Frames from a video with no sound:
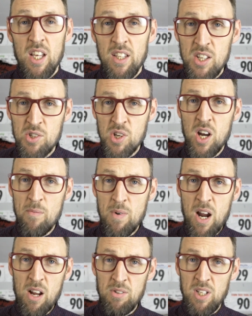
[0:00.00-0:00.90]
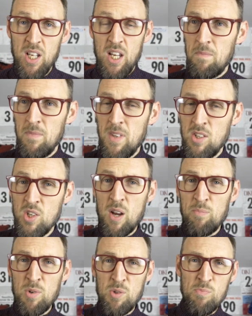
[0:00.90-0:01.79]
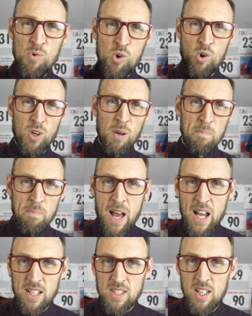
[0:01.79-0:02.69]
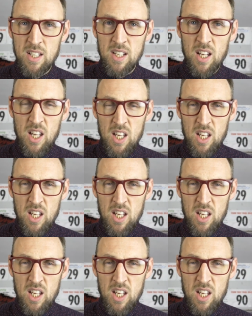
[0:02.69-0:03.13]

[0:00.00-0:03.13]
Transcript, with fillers: This time round, the sand was more compacted.